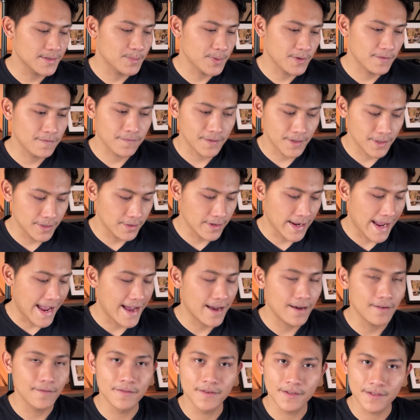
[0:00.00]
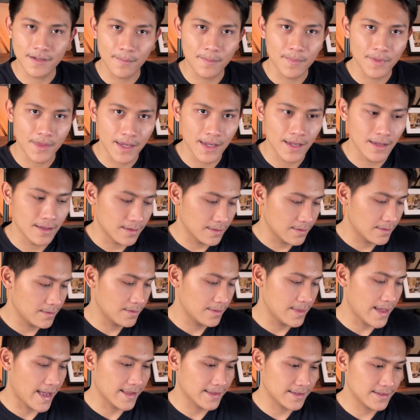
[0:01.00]
prefer to have something
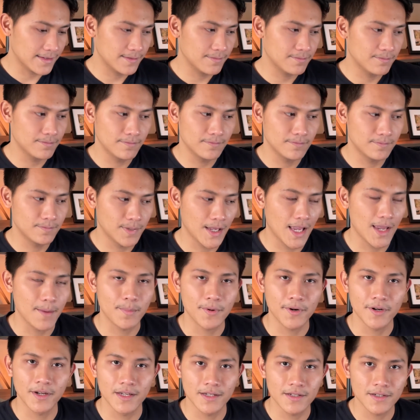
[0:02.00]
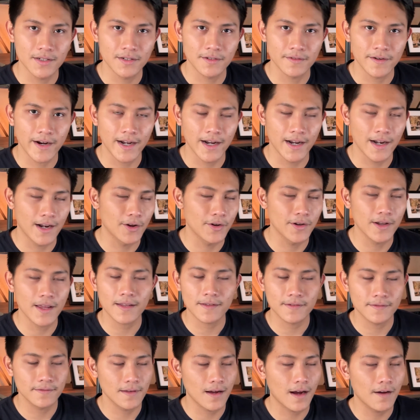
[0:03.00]
that's paper-ish, right? I know
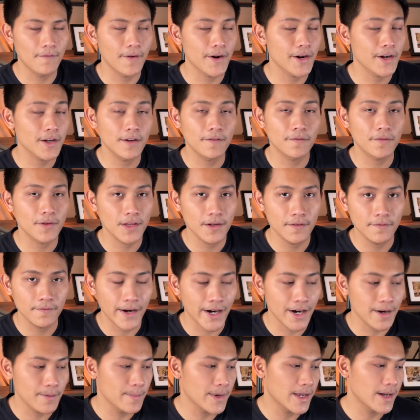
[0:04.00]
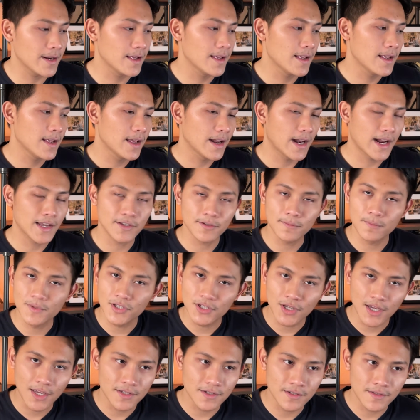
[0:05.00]
that's not very good for the environment, and I should be
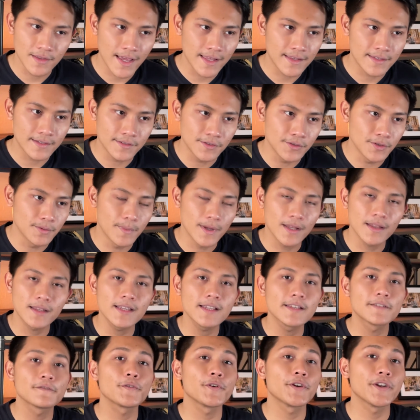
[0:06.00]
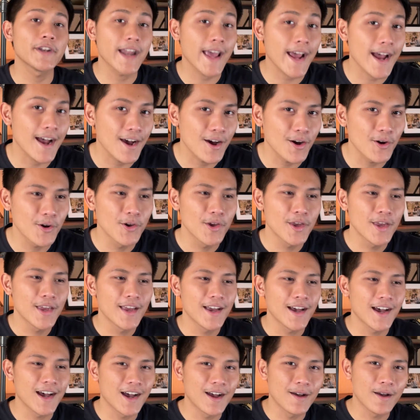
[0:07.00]
changing that soon. But at least for now,
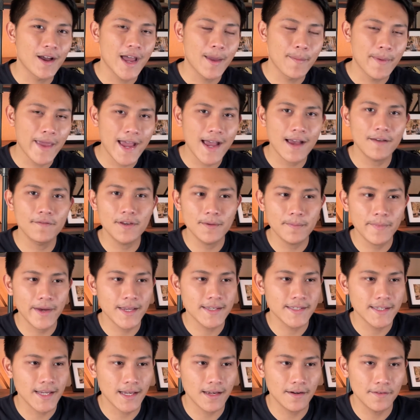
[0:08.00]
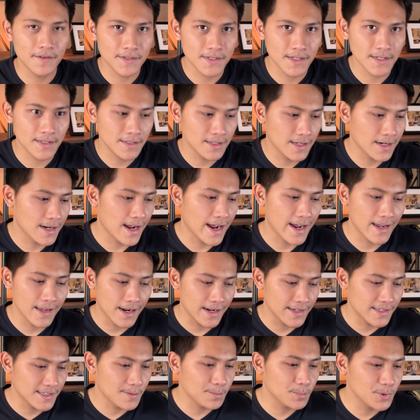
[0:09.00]
I'm having my executive assistant.
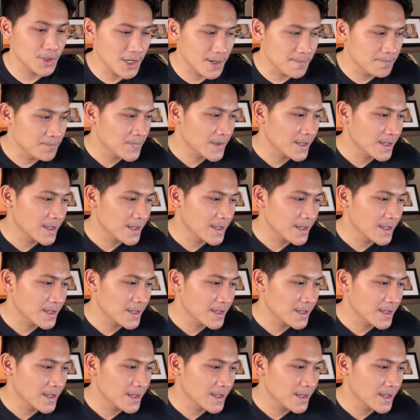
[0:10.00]
I simply